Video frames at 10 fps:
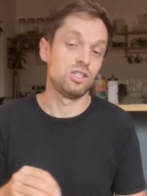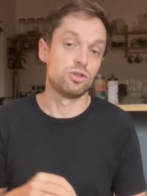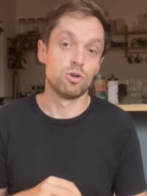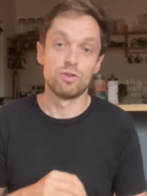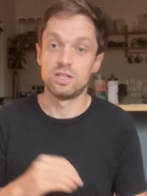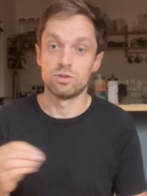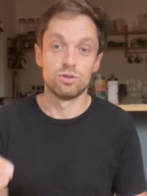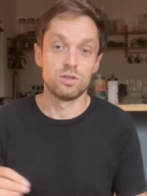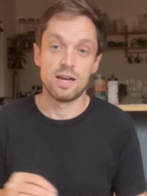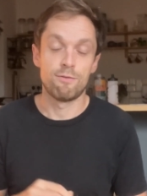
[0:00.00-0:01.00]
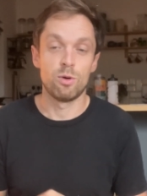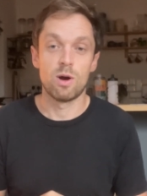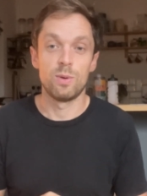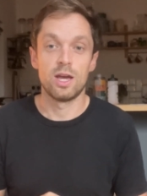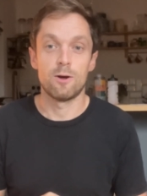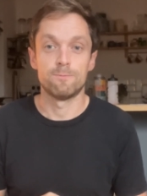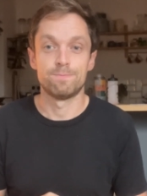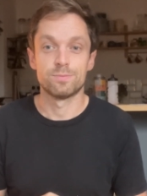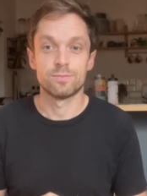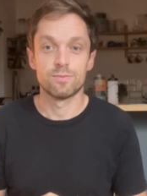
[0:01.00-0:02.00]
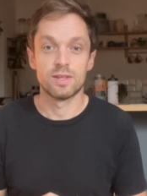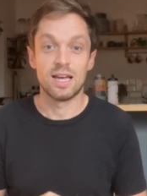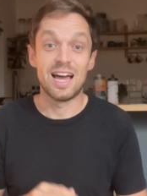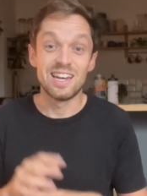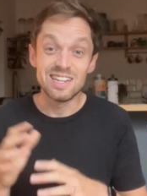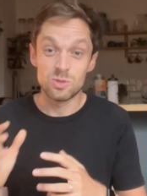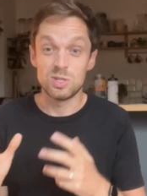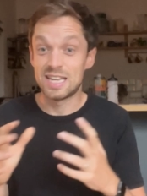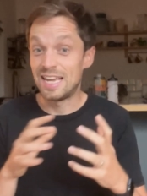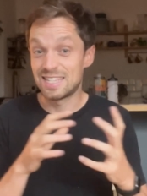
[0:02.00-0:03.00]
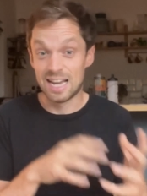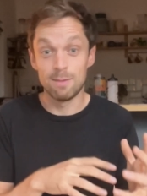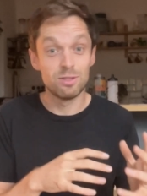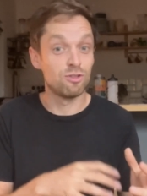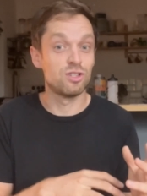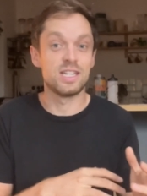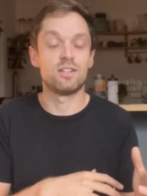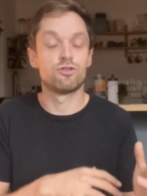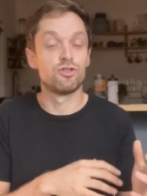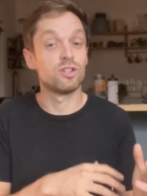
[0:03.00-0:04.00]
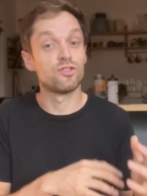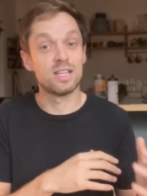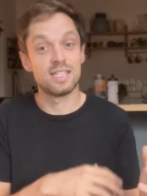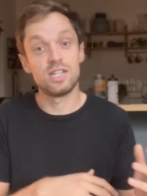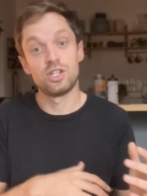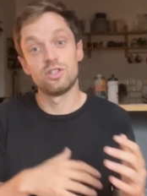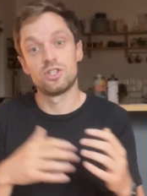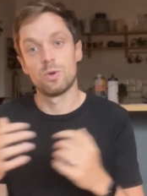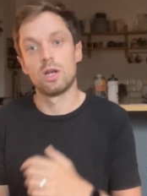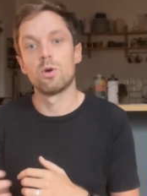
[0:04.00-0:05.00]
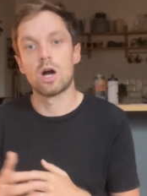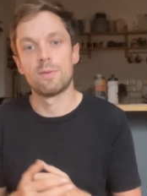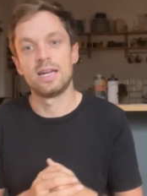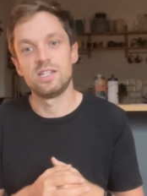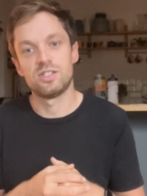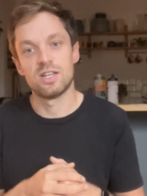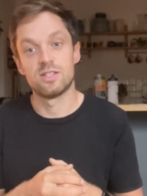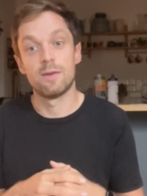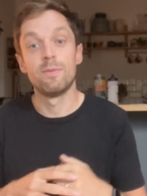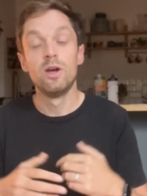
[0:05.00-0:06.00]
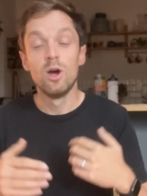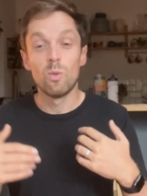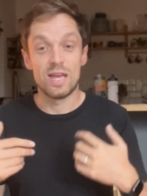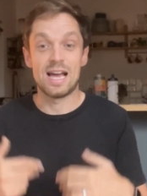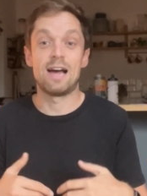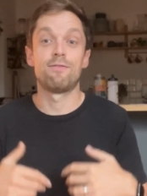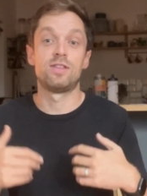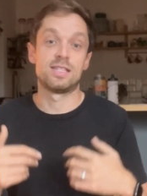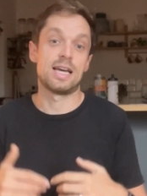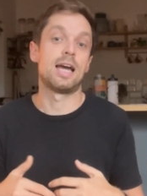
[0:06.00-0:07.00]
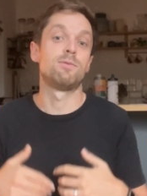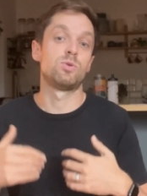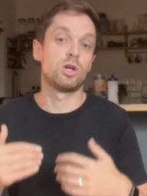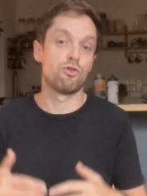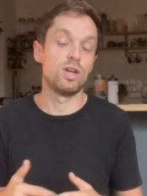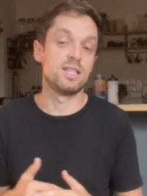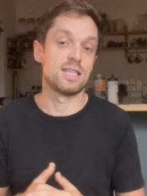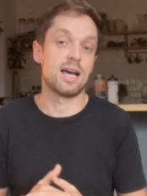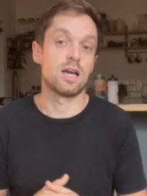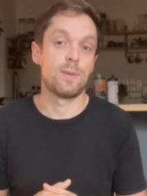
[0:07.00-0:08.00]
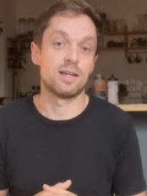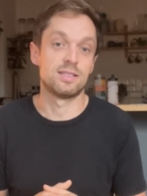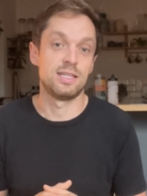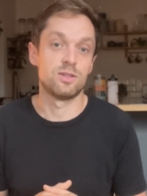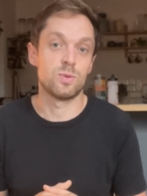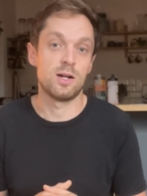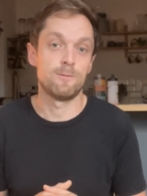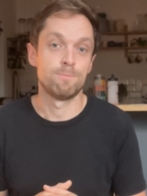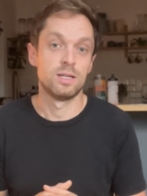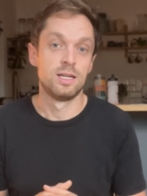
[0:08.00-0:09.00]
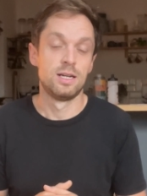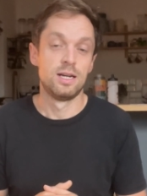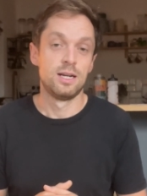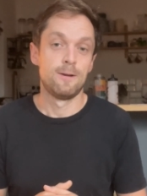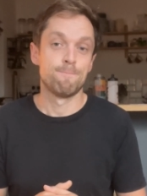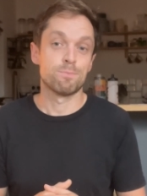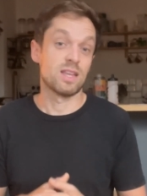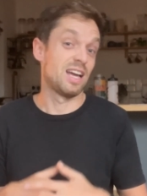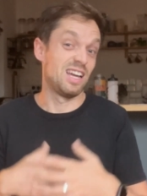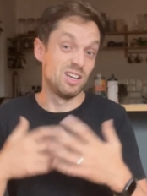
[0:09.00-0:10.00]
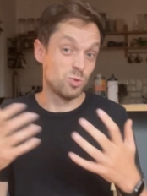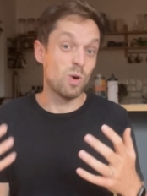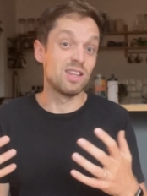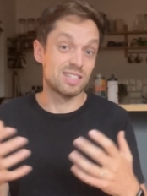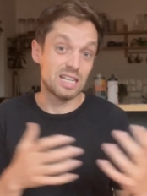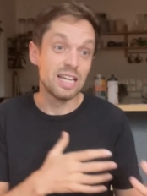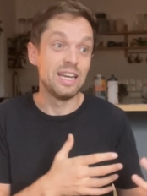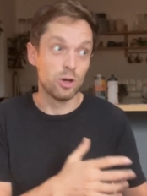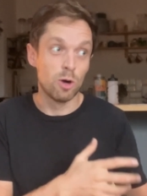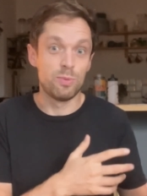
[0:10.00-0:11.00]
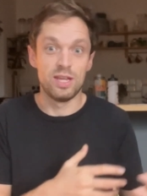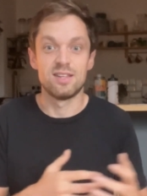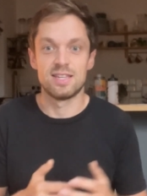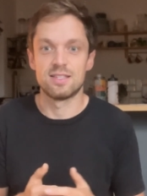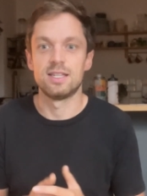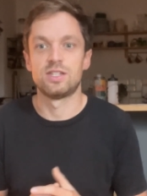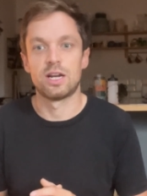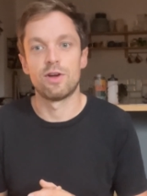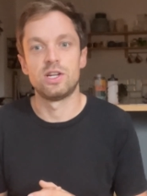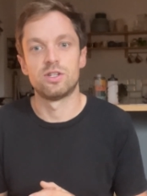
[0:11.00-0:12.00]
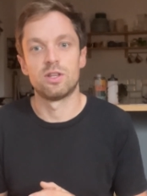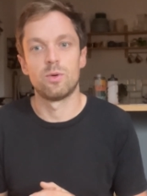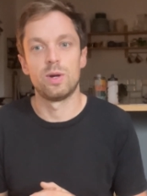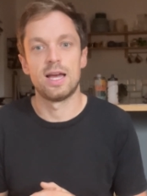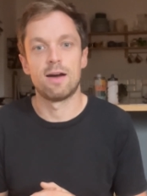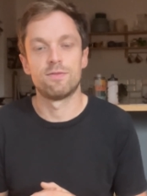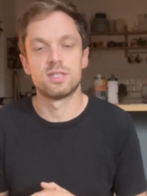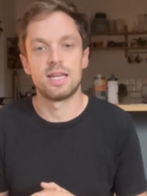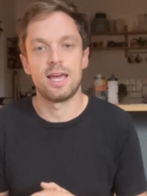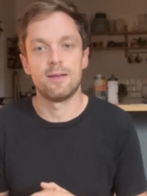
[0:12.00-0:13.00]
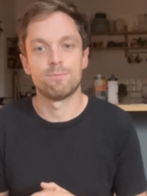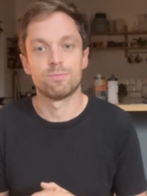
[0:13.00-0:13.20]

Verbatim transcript: storage everywhere we go. And as we take time to tr transition to a low carbon energy system, we have the time to increase that capacity as well, as well as cleaning up the existing generation that we have today.